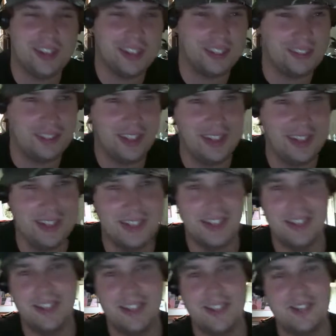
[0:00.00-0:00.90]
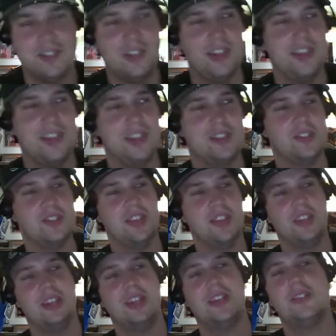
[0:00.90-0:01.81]
Lightning, defending
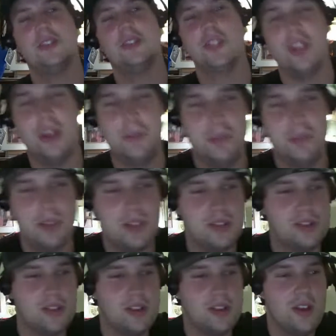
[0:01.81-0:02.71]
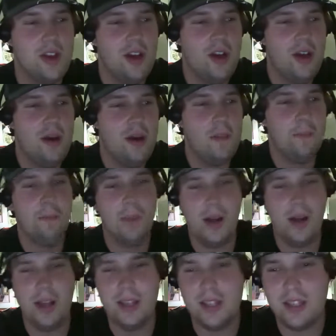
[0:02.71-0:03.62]
Stanley Cup champions.
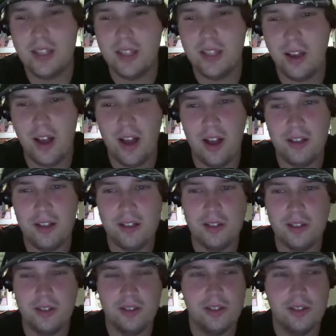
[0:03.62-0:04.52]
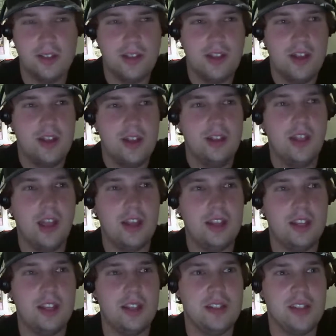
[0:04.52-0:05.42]
My God, dude.
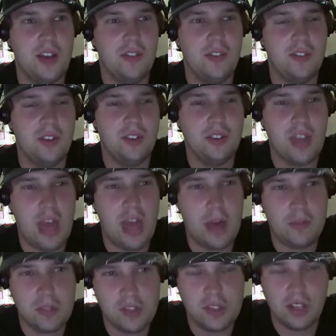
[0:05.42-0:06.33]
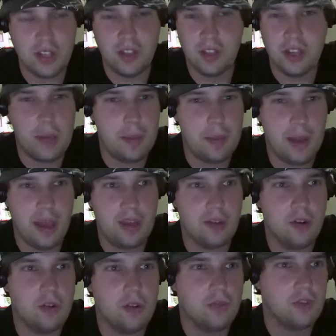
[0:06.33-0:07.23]
Lightning definitely have a Stanley Cup
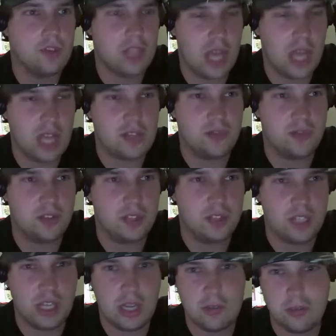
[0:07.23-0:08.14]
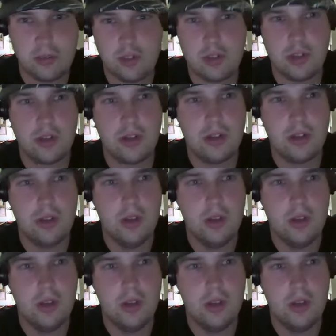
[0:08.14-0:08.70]
hangover. That's for damn sure.